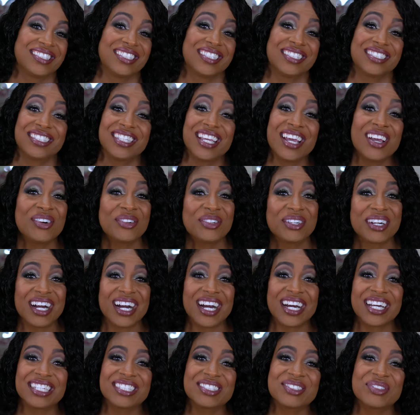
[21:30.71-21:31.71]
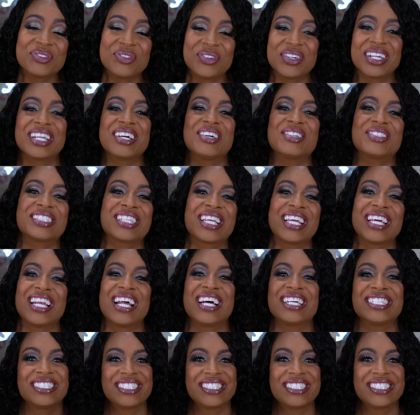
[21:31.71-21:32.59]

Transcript: sale, guys. What else can I